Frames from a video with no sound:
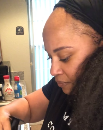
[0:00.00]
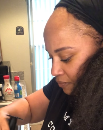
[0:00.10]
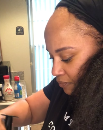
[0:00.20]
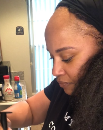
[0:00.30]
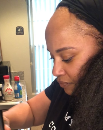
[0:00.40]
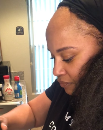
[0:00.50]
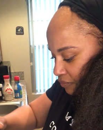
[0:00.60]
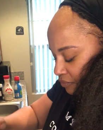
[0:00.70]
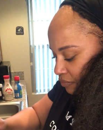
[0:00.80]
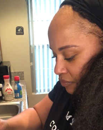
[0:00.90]

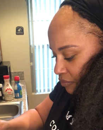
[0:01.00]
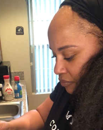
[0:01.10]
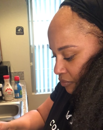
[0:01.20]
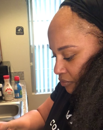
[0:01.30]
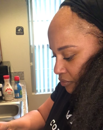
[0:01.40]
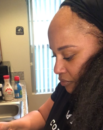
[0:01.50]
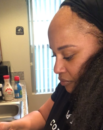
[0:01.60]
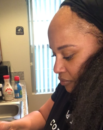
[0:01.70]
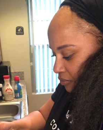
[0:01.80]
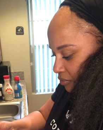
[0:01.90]

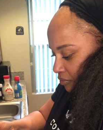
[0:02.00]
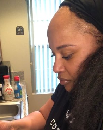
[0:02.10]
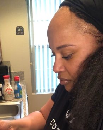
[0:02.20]
Nobody speaks.